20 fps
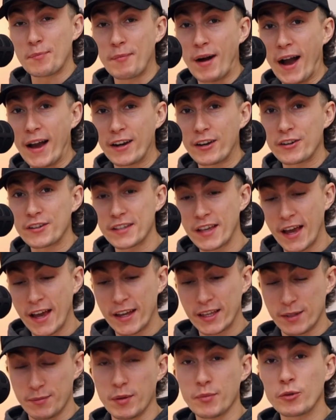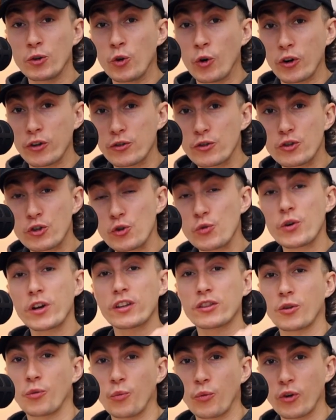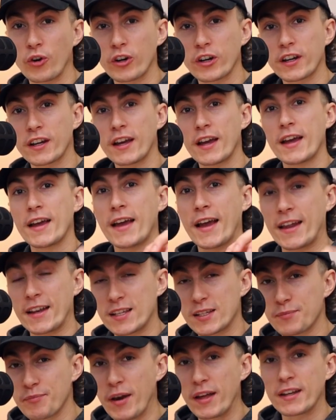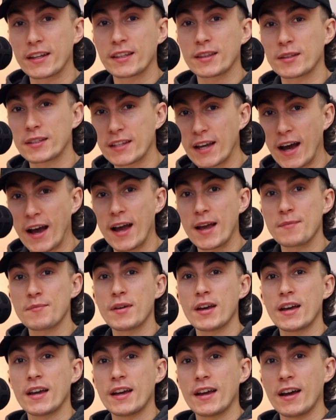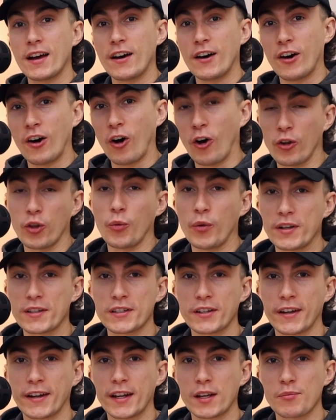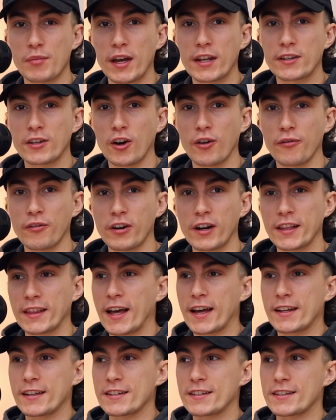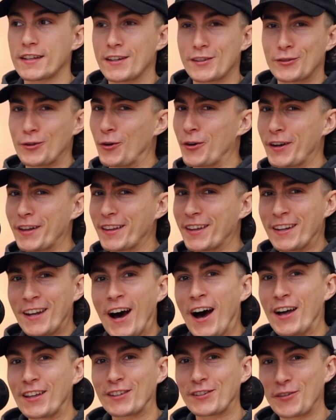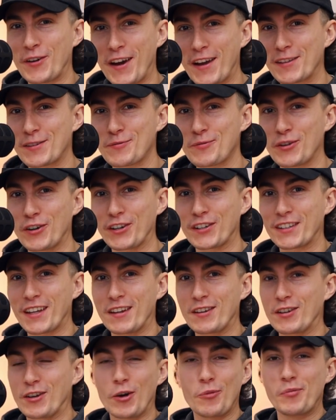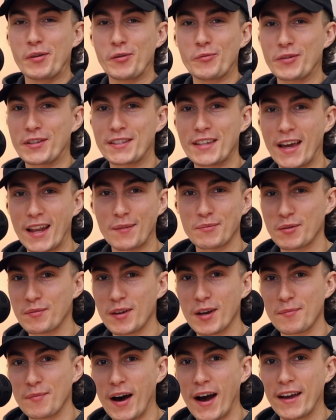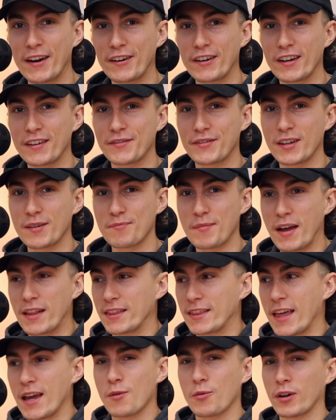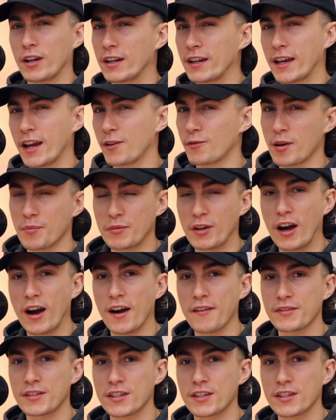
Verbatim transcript: miners, the people who are doing the work and spending the time, are the ones that are getting bent over. And that is historically not the way it's worked, and nobody would sign up to be a miner if it meant they were going to get ripped off.